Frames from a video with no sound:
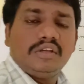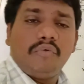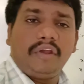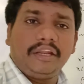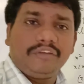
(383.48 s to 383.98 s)

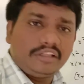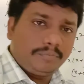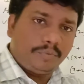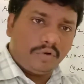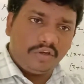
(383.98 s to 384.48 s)
Whenever
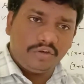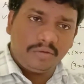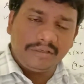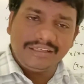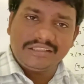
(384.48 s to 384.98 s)
the
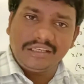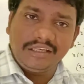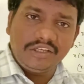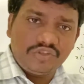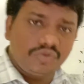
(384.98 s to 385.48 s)
polynomial is
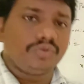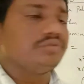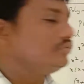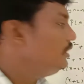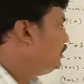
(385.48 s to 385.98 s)
degree is
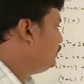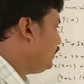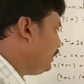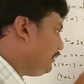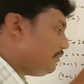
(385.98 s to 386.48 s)
2,
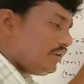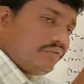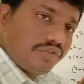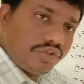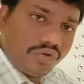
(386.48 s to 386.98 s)
then number
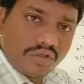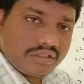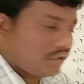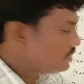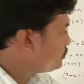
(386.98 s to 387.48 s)
of zeros
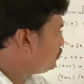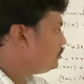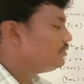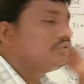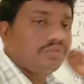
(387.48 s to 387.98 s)

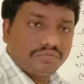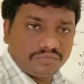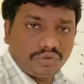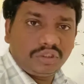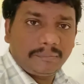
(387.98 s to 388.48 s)
also
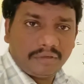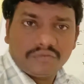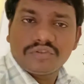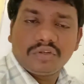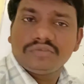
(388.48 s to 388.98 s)
2. 2 number
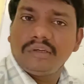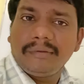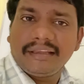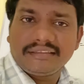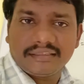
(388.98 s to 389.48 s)
of zeros will
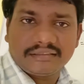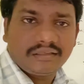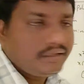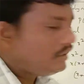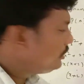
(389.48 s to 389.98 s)
be
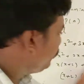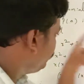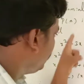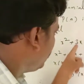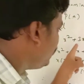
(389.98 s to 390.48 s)
exist.
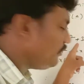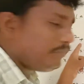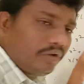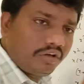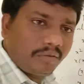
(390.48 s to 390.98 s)
If degree of
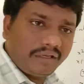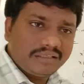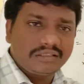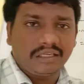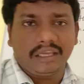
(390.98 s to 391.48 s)
polynomial
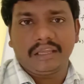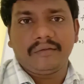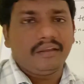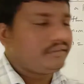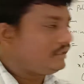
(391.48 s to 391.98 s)
is
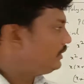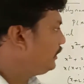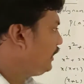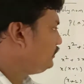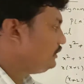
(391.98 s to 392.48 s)
3, then
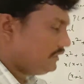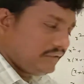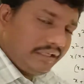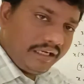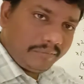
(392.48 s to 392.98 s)
it
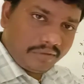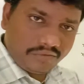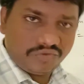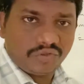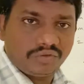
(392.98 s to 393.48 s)
has 3 number
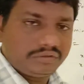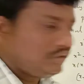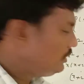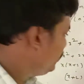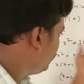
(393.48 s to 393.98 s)
of
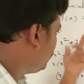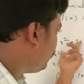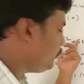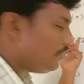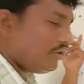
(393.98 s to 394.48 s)
zeros. Degree
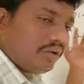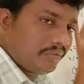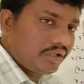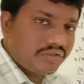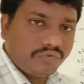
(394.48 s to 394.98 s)
of
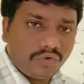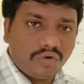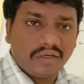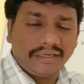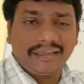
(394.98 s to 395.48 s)
polynomial is
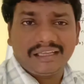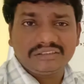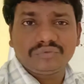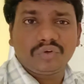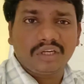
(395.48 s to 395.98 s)
4, it
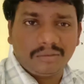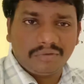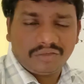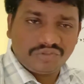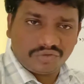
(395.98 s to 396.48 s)
has 4
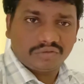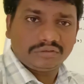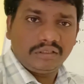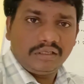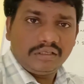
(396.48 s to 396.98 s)
number of
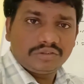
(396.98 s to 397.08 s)
zeros.